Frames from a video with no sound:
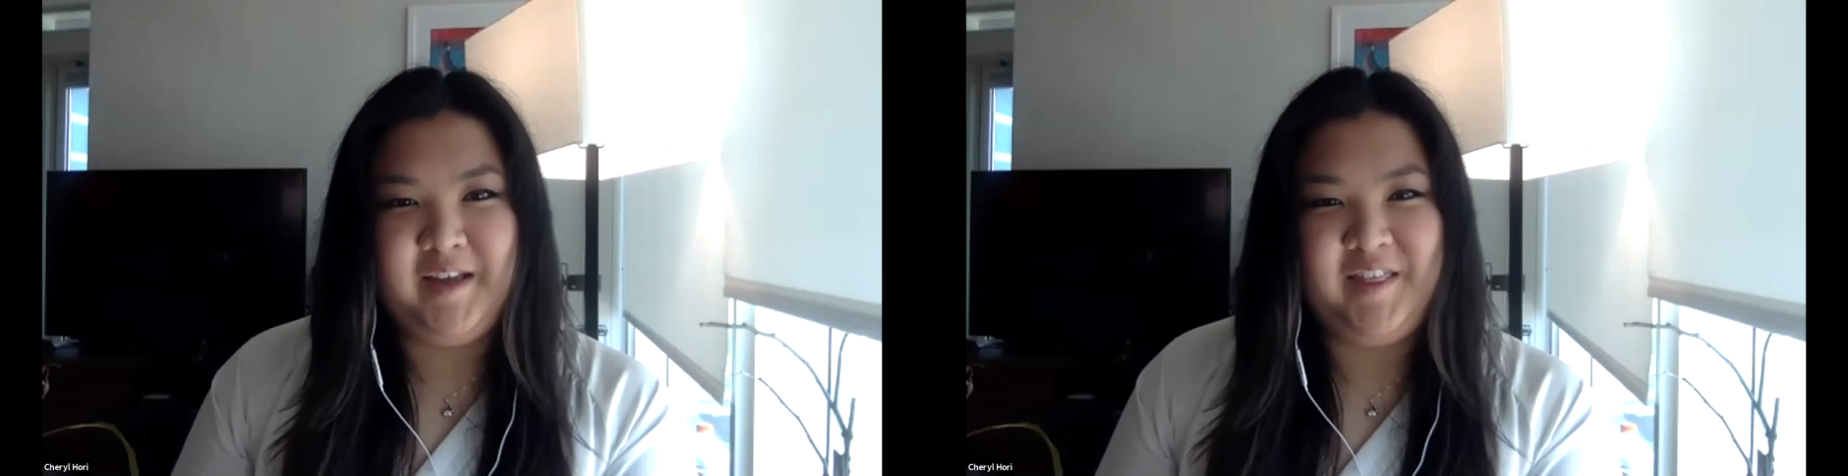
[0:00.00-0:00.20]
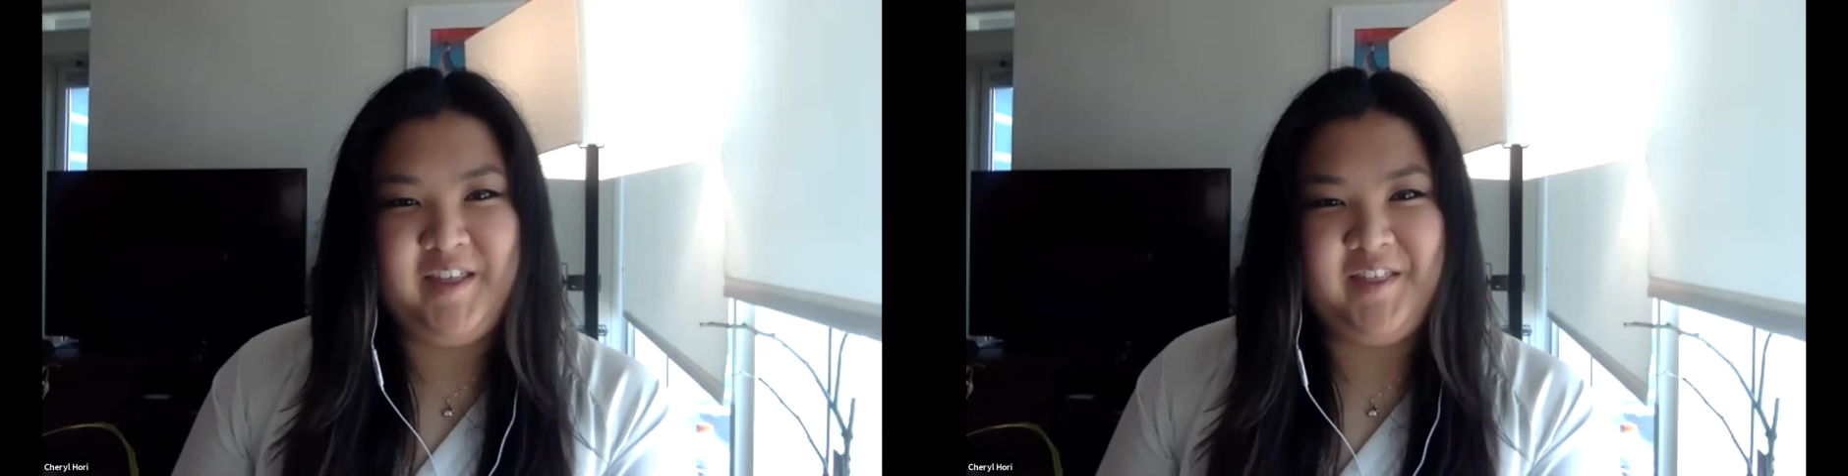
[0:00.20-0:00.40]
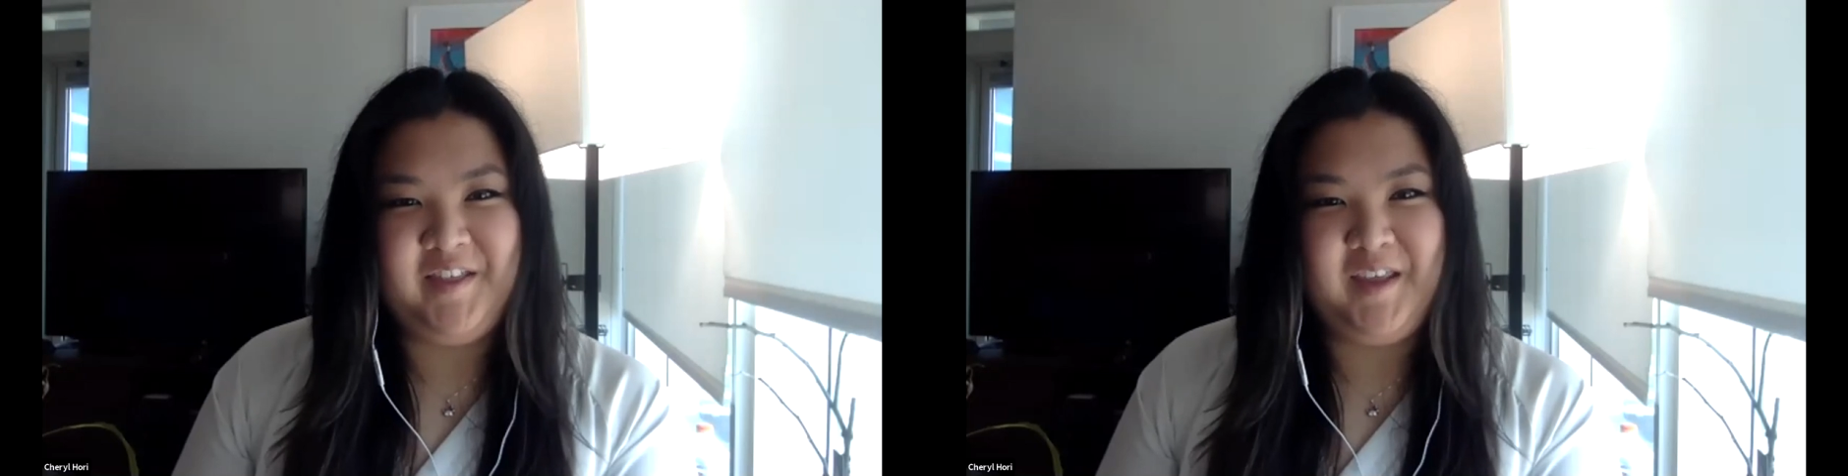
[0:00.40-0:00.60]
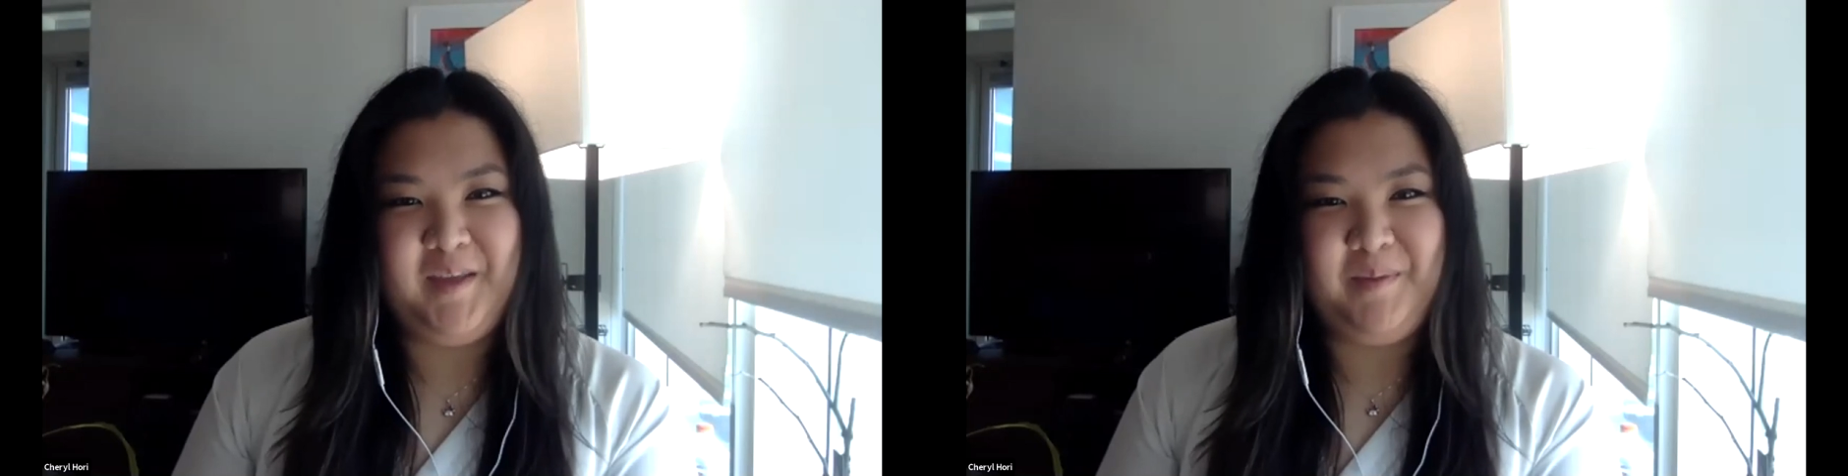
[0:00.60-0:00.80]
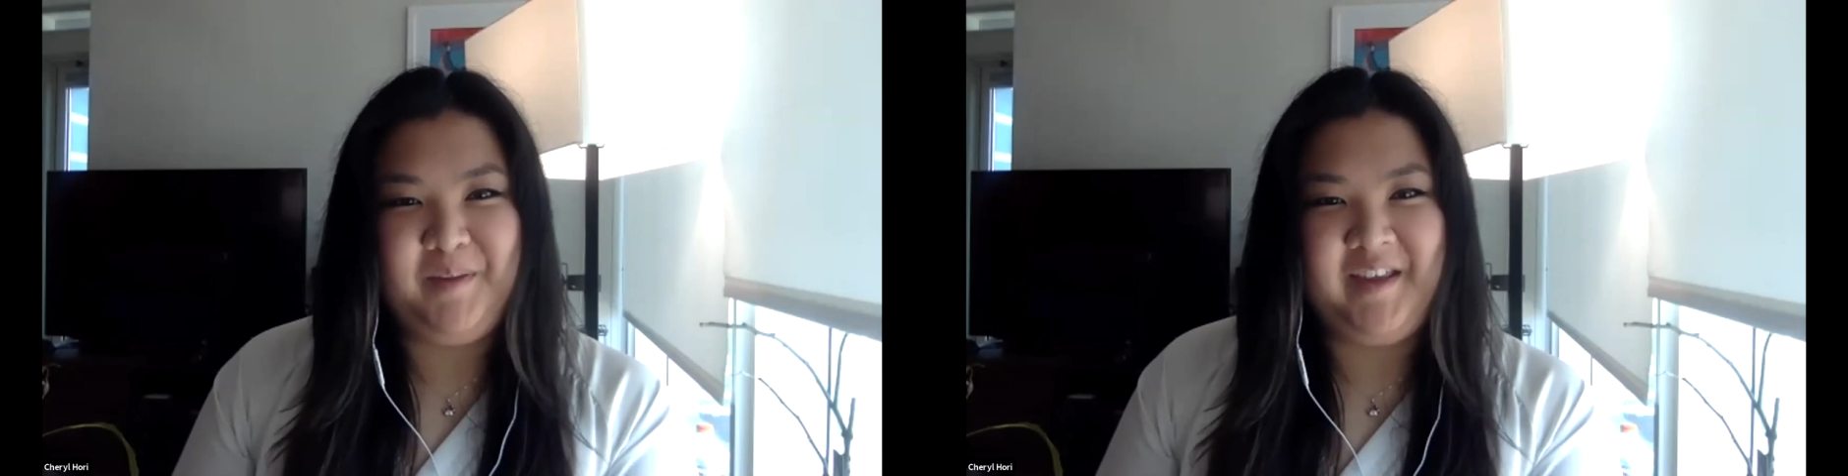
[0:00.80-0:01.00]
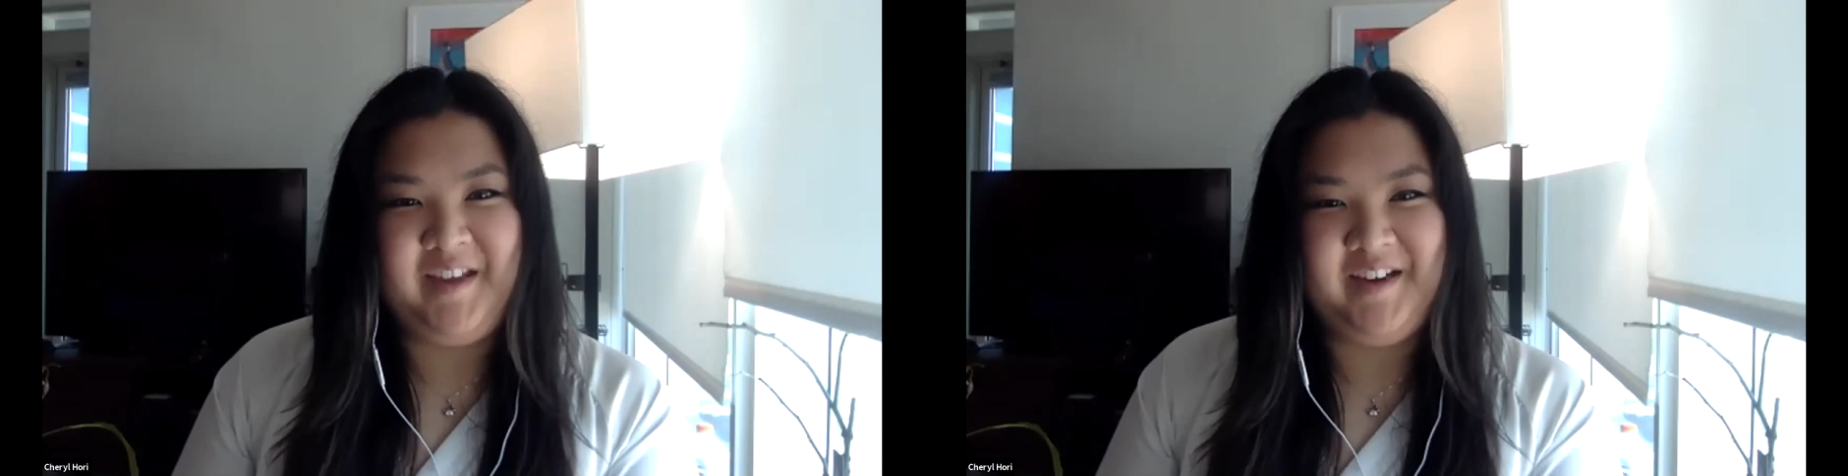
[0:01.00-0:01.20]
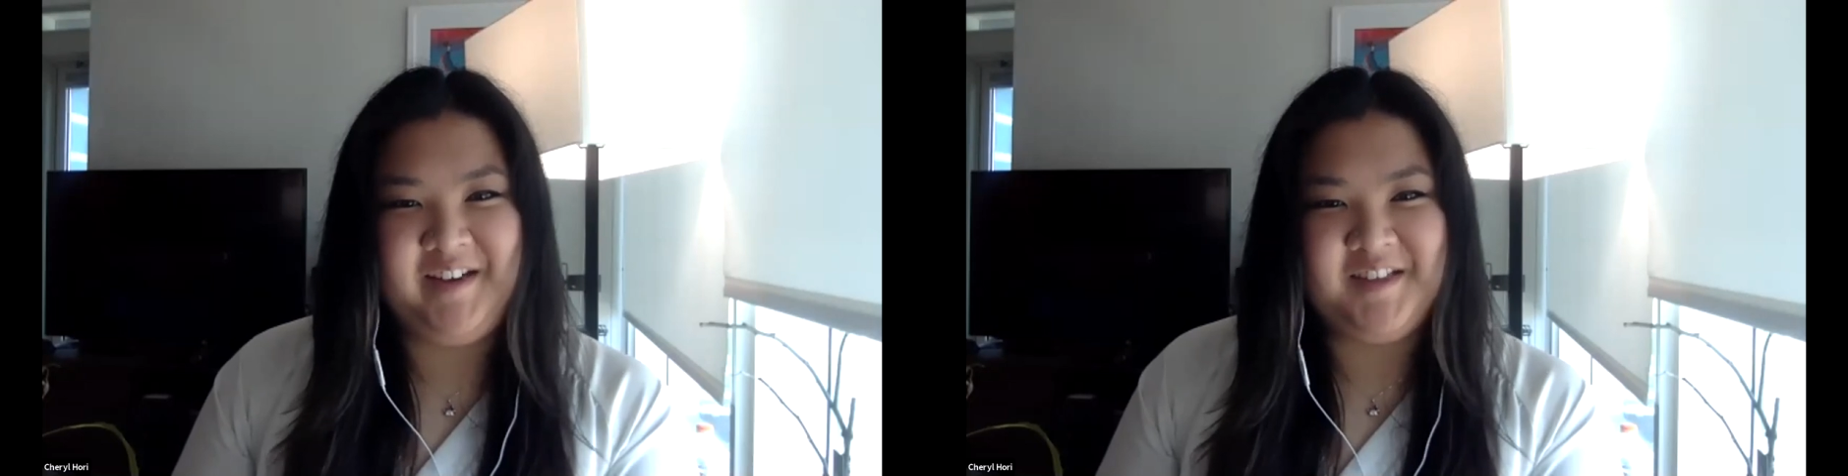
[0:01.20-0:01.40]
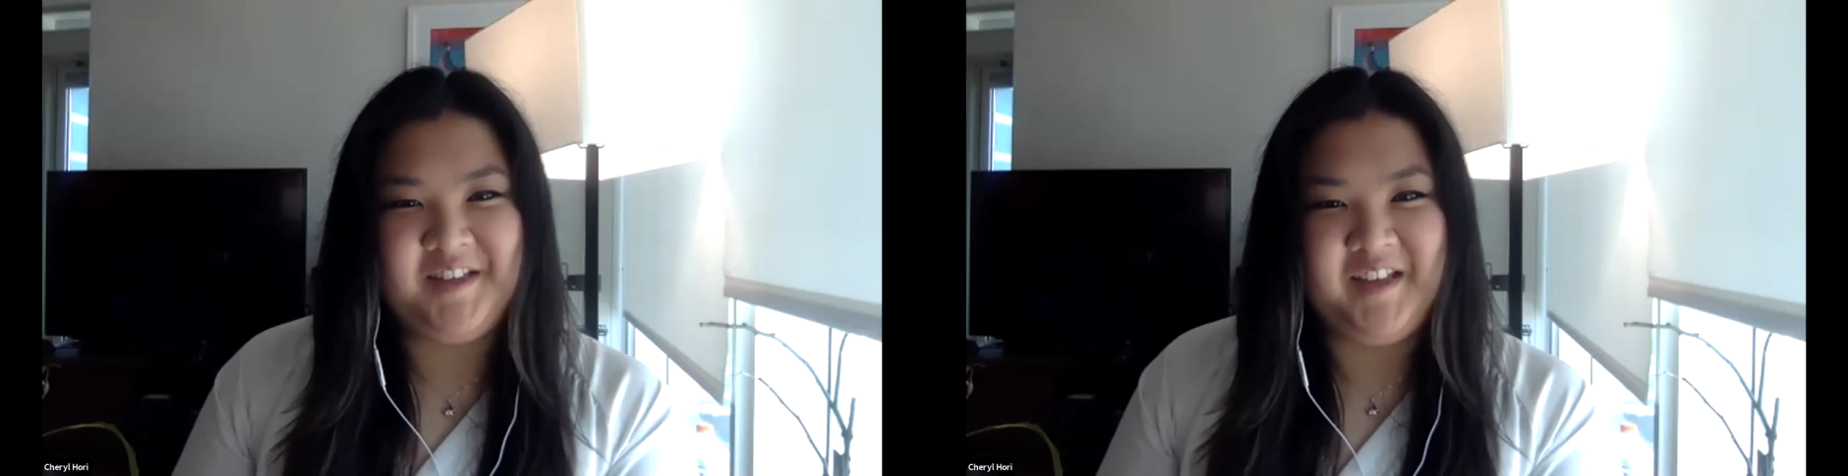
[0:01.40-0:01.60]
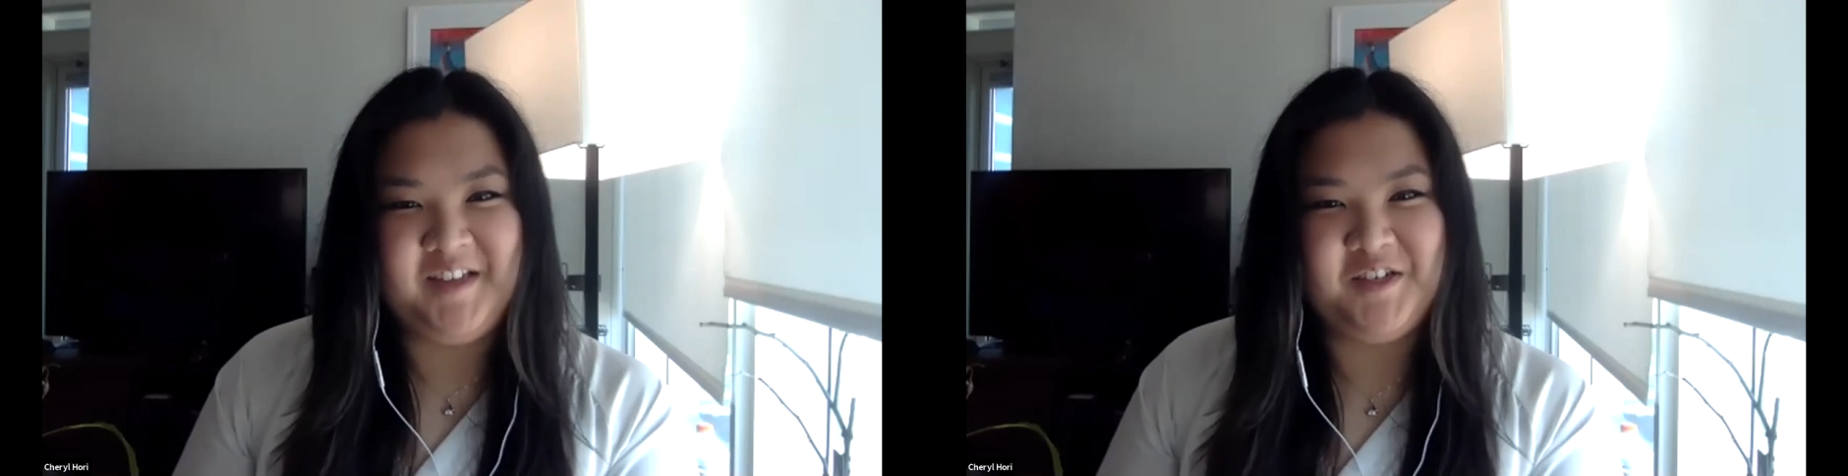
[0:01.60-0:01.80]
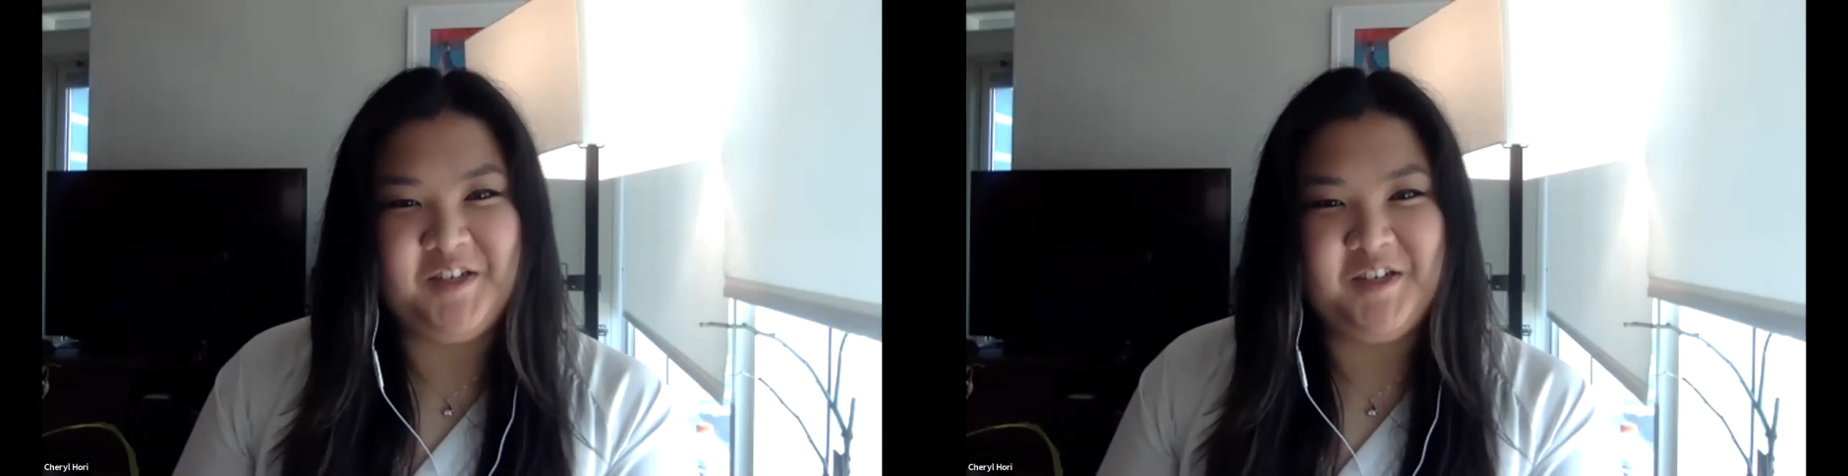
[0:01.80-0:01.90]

I think that keeping candidates engaged